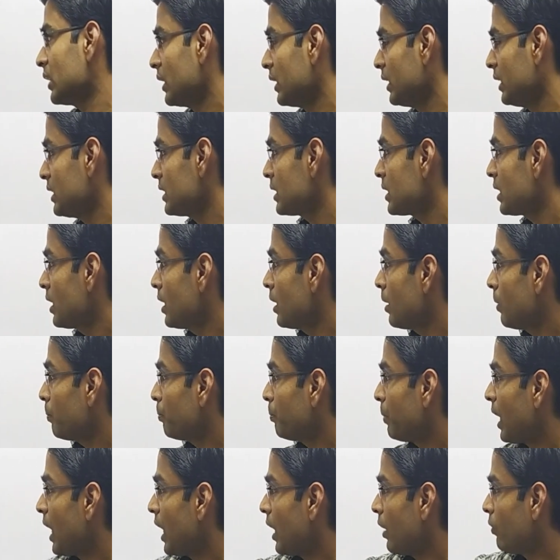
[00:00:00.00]
that is
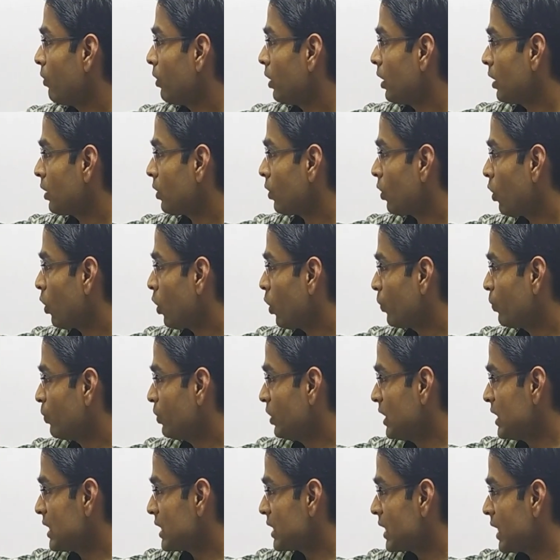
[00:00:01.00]
power of
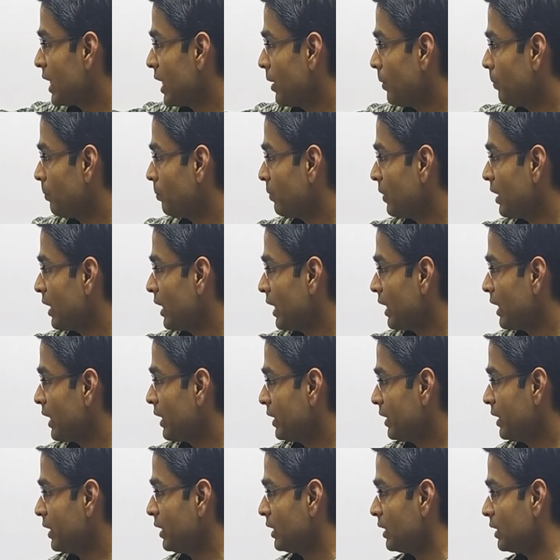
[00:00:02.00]
this m, l,
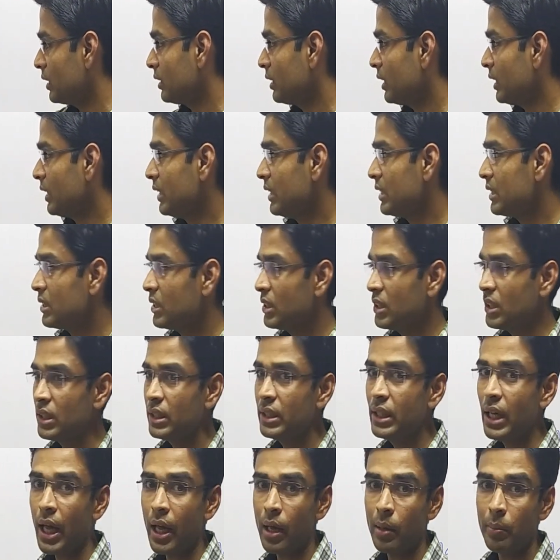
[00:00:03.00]
t, that is the
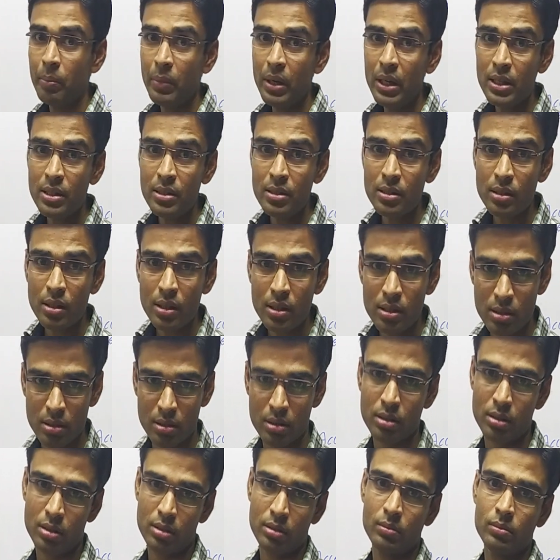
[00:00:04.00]

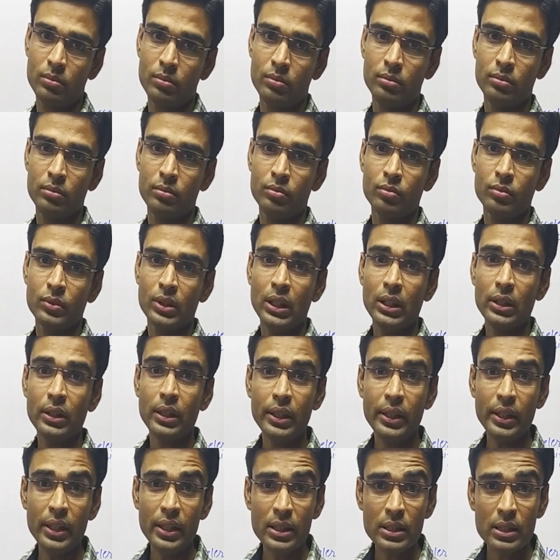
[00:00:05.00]
dimensions,
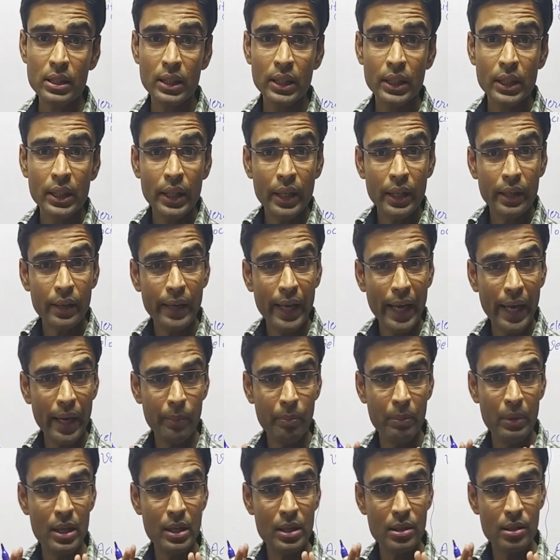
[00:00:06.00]
that is
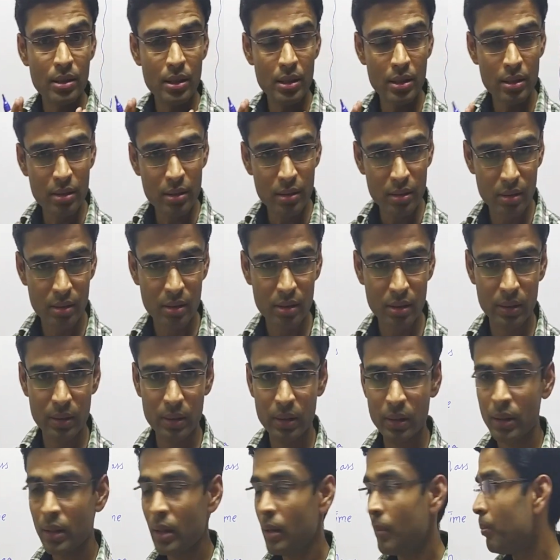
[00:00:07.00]
dimensions,
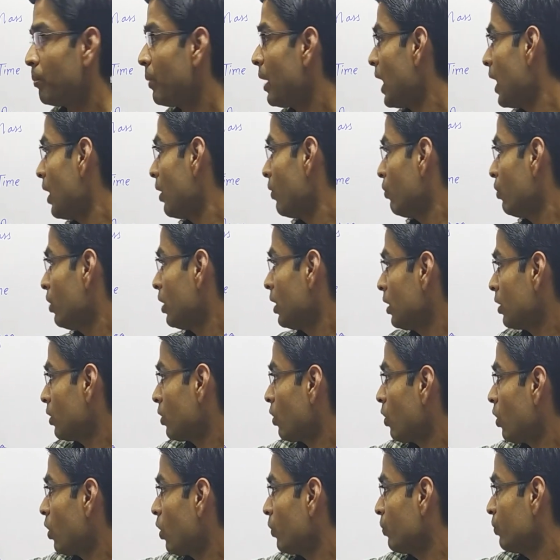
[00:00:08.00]

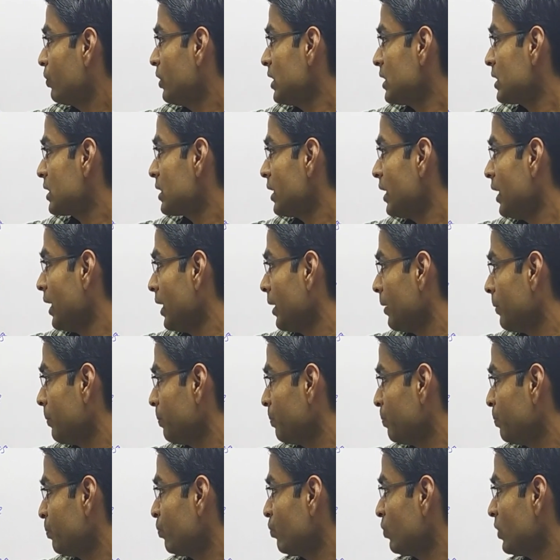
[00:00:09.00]
power of this
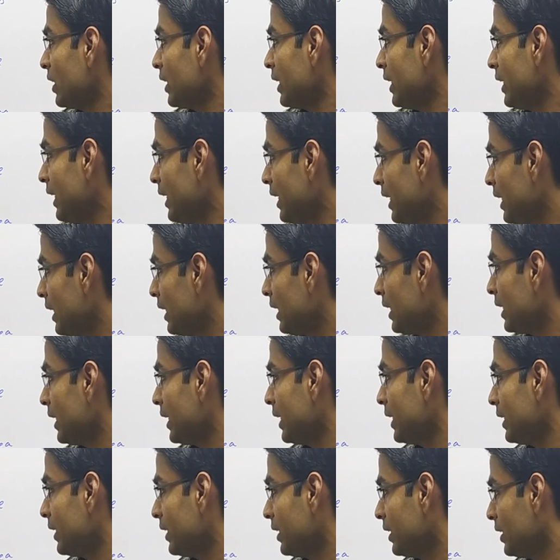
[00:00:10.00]
m, l
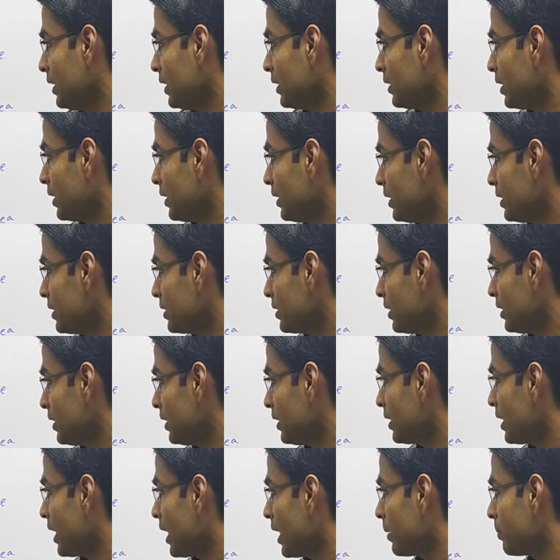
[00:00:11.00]
and t, that is the
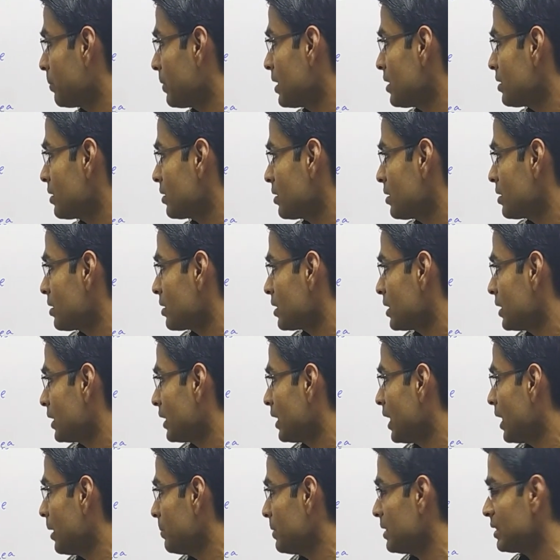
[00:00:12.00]
dimensions. Here
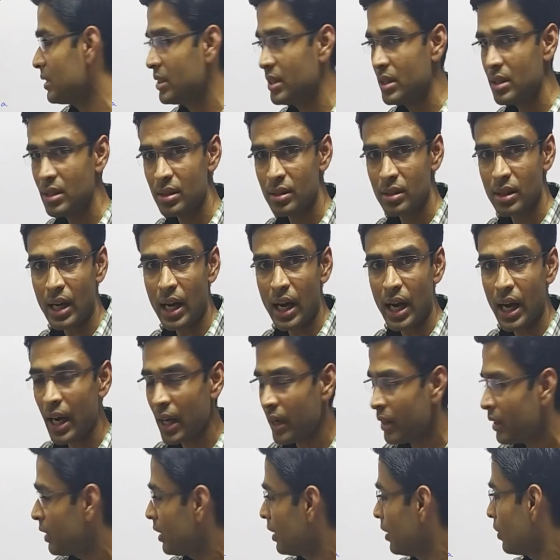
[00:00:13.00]
dimensions
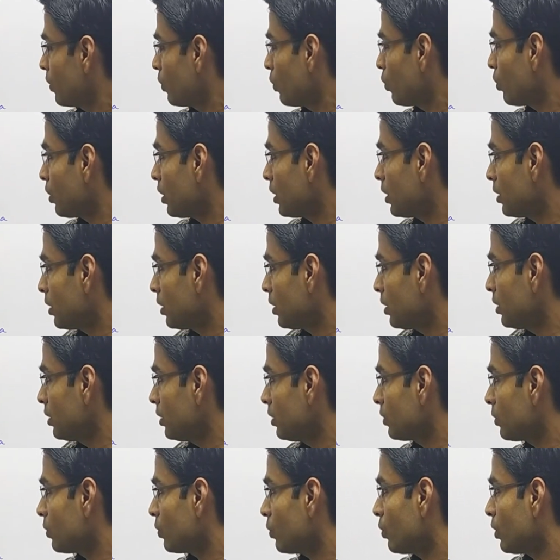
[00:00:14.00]
are
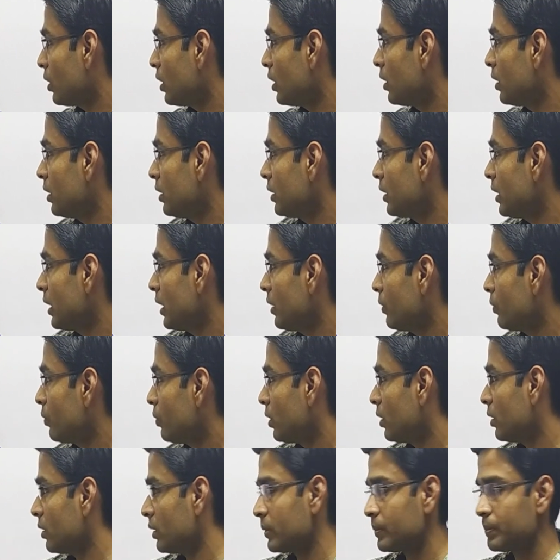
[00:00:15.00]
1, 1 and
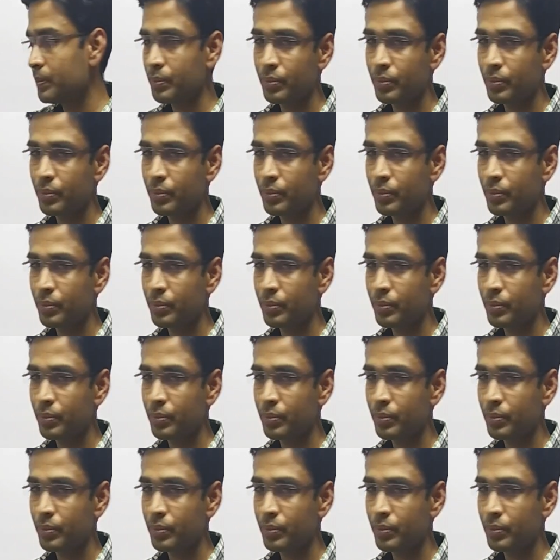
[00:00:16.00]
1.